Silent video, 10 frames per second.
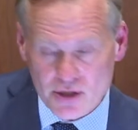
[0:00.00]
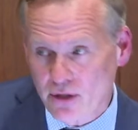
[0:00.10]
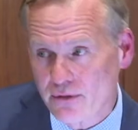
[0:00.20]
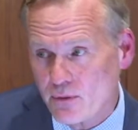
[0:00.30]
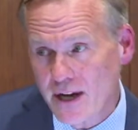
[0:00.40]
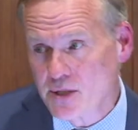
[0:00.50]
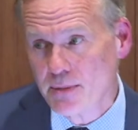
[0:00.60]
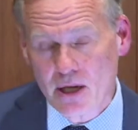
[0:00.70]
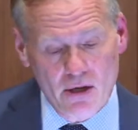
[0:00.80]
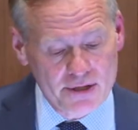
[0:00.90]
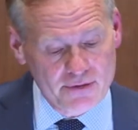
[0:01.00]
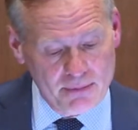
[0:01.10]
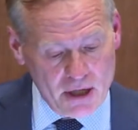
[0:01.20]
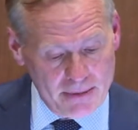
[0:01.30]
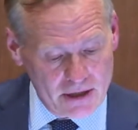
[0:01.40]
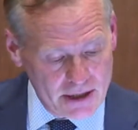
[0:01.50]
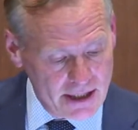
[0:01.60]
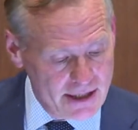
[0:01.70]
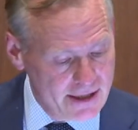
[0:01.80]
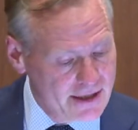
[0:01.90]
So if the recipe calls for buttermilk
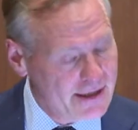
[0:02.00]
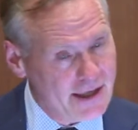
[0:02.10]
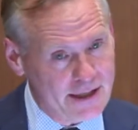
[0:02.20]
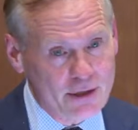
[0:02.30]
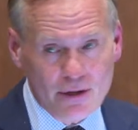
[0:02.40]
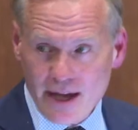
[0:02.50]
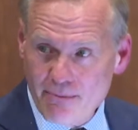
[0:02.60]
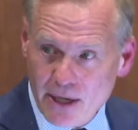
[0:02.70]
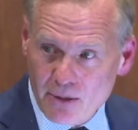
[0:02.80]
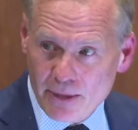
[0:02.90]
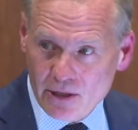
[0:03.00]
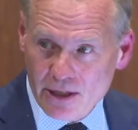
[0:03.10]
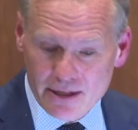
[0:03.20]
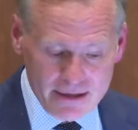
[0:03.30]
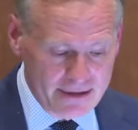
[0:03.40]
and you don't have buttermilk,